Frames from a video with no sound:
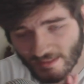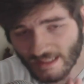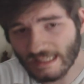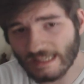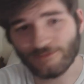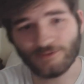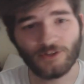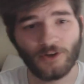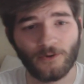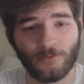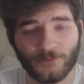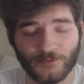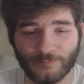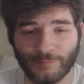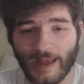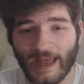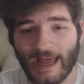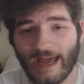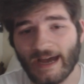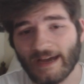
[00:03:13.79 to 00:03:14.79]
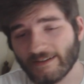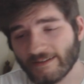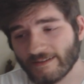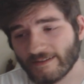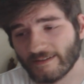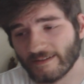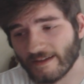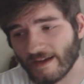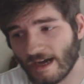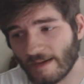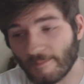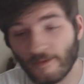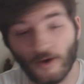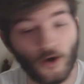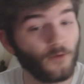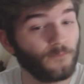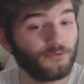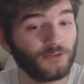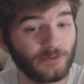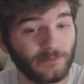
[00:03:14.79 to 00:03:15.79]
even though it was bad,
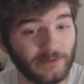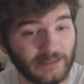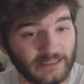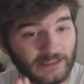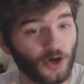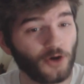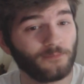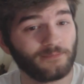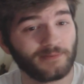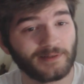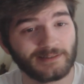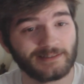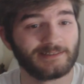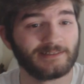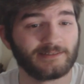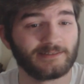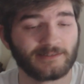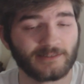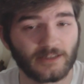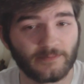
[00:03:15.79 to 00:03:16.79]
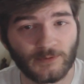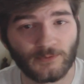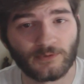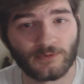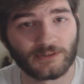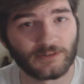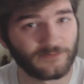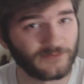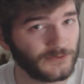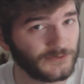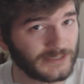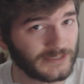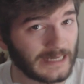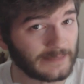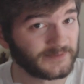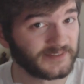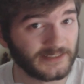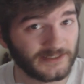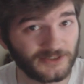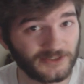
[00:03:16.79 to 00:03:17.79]
hopefully we can hope that this is going to be one of the few
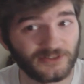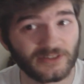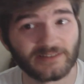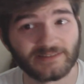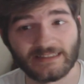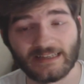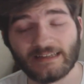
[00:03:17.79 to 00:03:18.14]
times they do this.